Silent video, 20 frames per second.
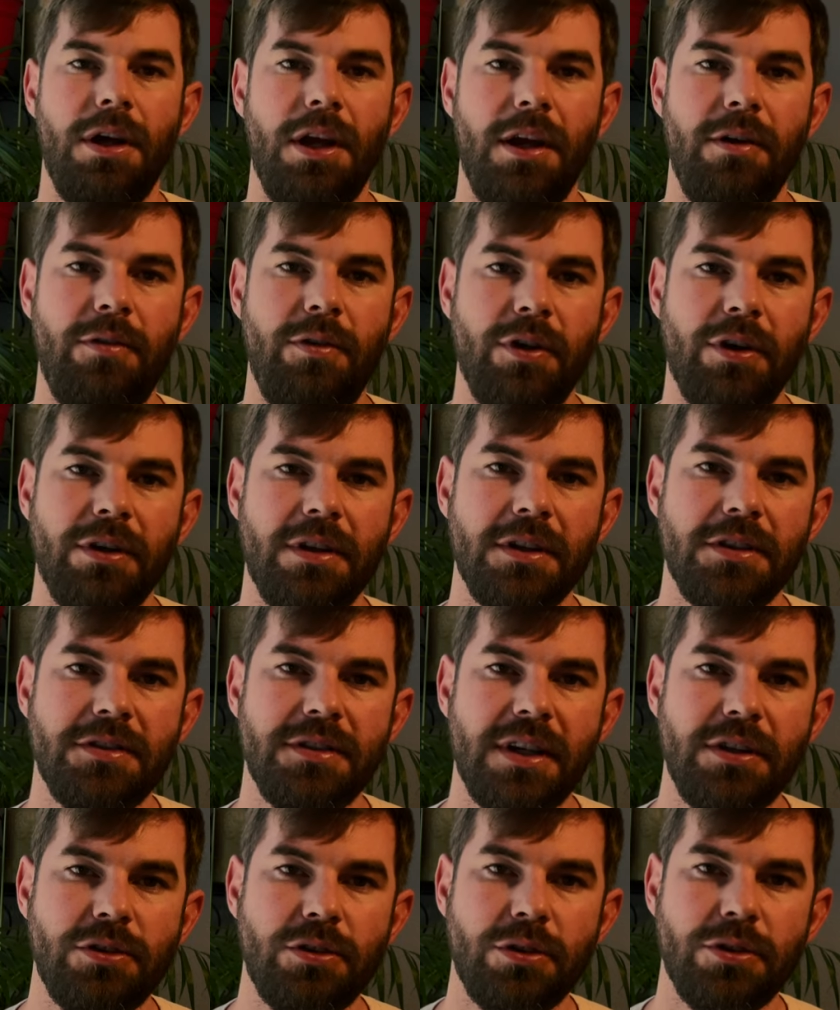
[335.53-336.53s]
If you're in the
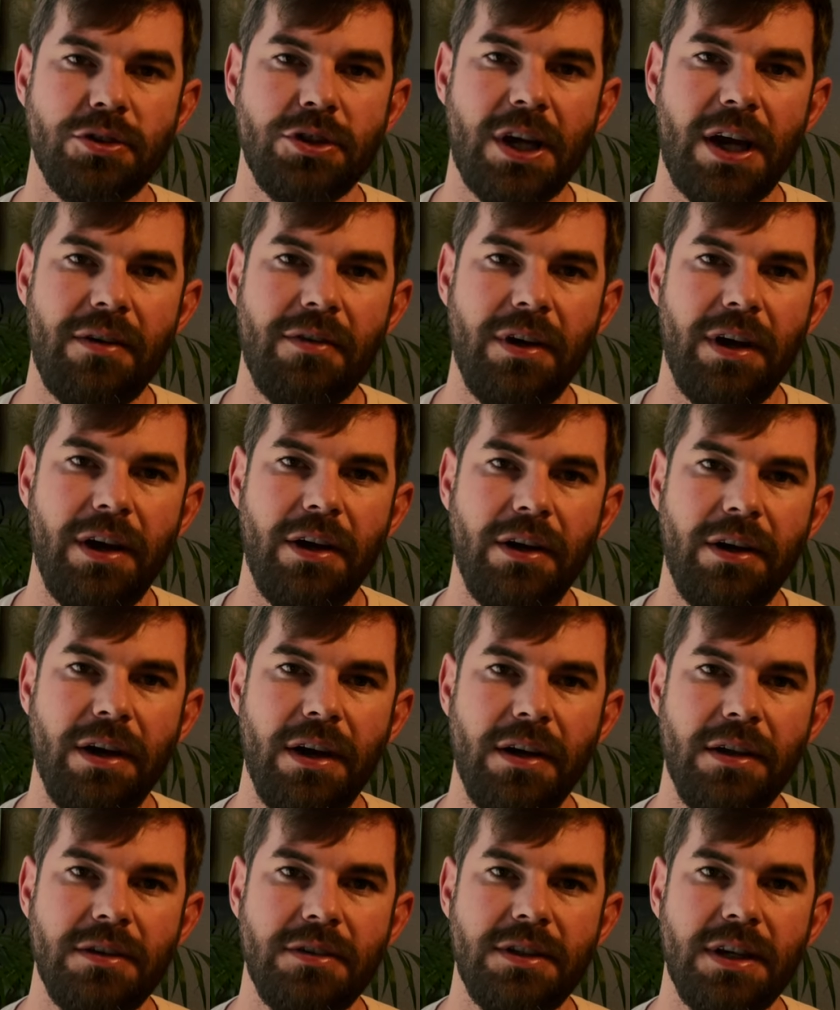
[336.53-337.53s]
central Java
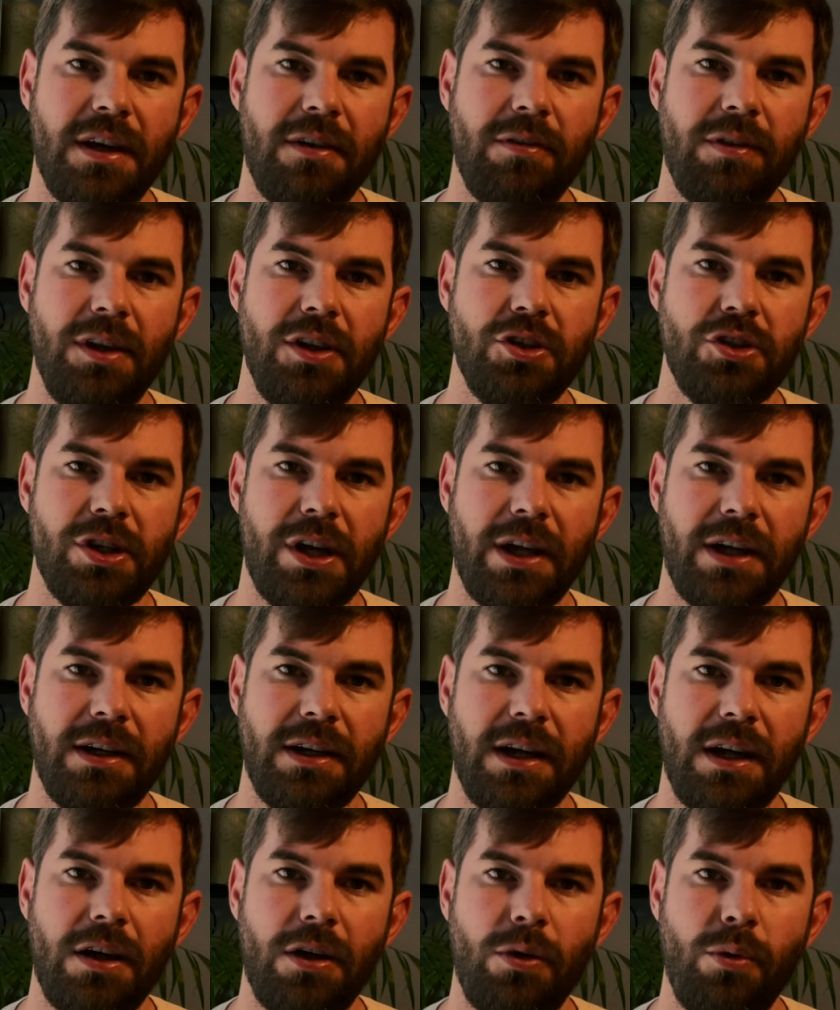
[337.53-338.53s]
area, definitely check it
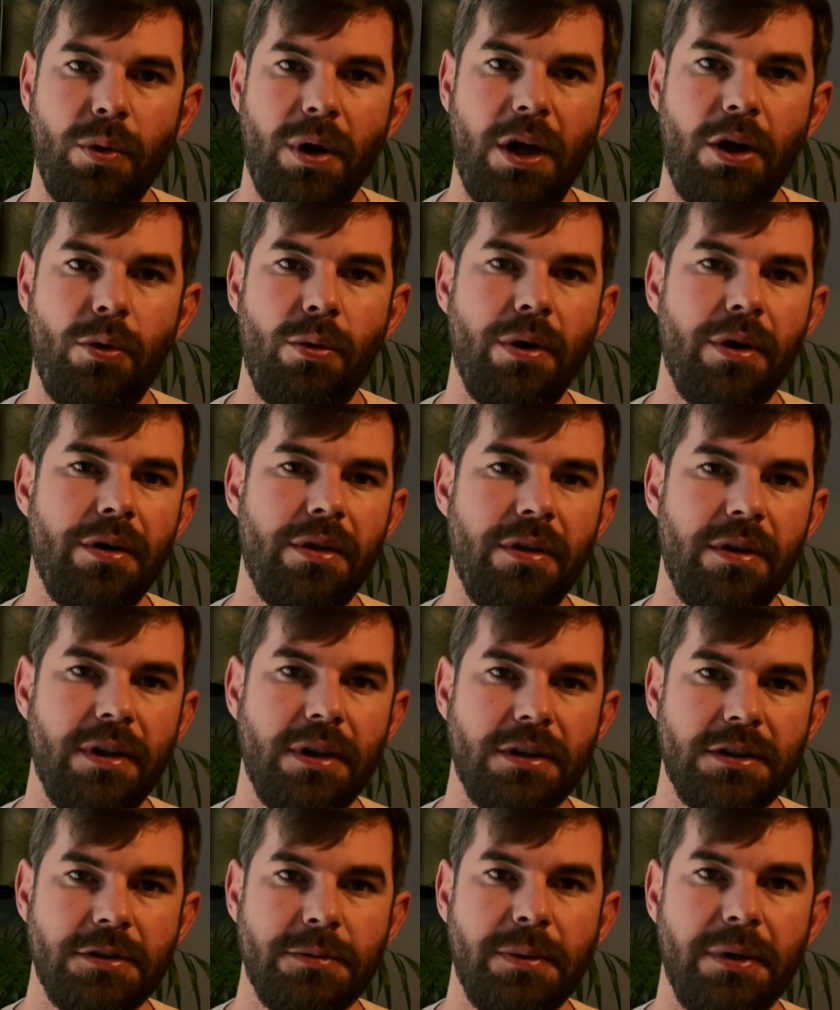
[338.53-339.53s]
out. Well worth the
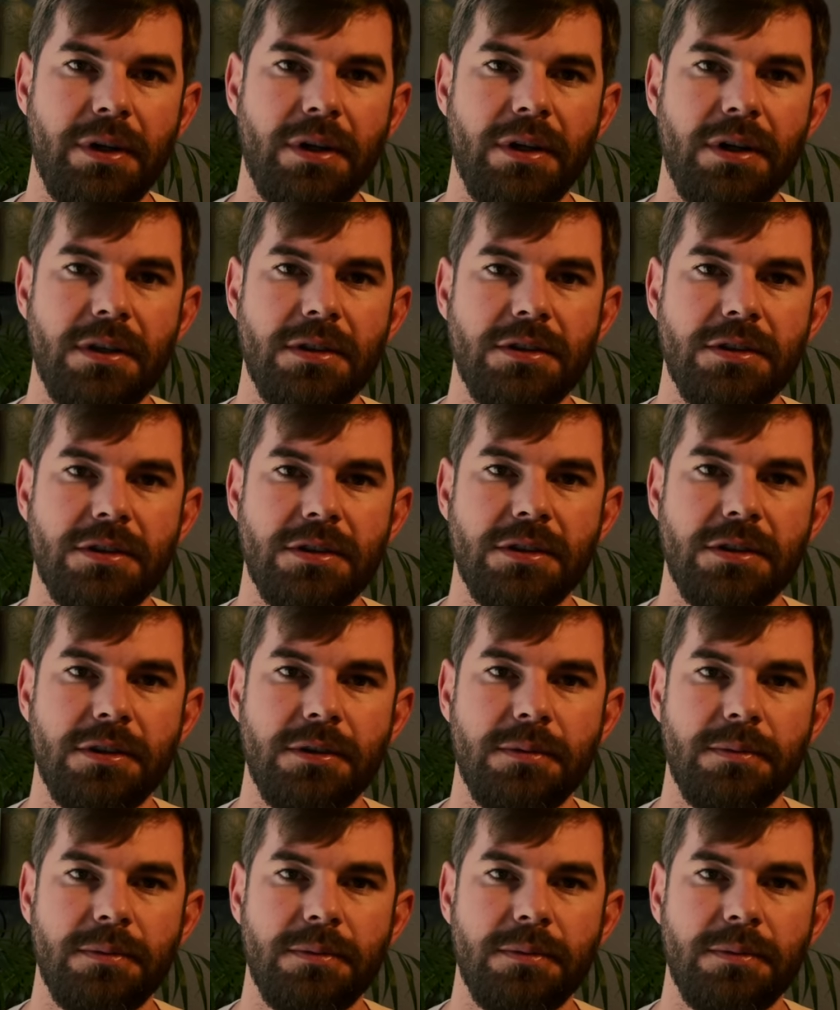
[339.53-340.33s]
experience.